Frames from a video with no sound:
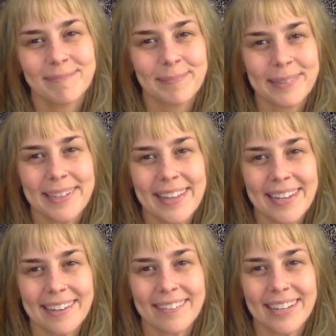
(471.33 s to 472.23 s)

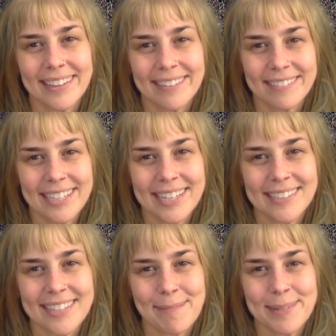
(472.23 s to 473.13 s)
Breathing out, I love and
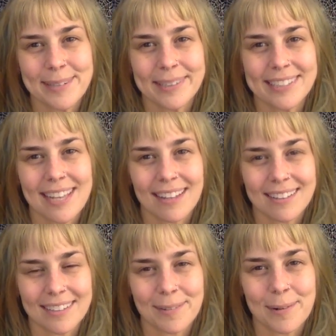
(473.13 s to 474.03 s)
accept you
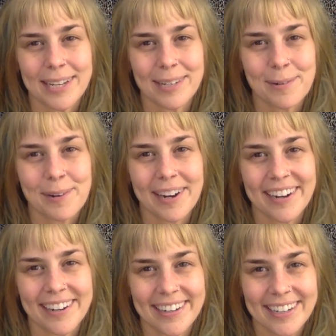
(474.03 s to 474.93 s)
exactly the way you
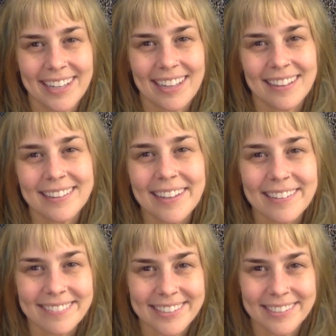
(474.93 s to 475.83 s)
are.
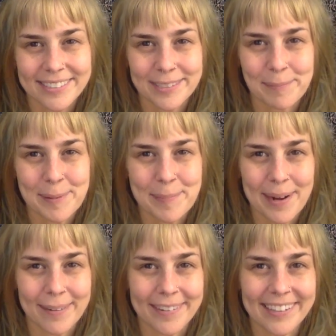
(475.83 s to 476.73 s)
Love is your
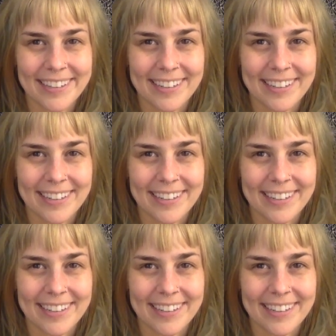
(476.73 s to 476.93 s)
superpower.